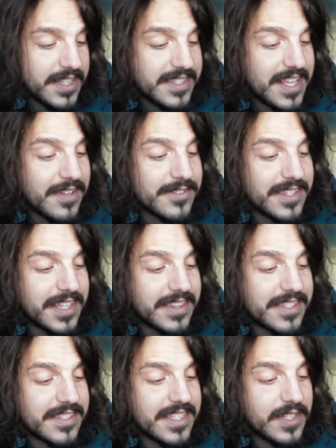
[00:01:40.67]
It sounds
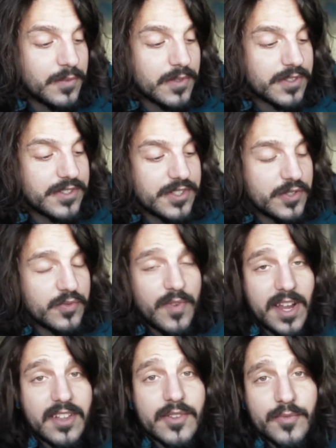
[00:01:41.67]
like the sequel to
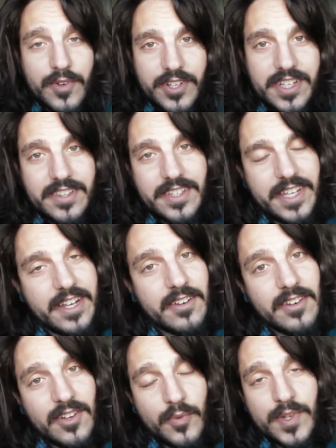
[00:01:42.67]
regular Rookie of the Year,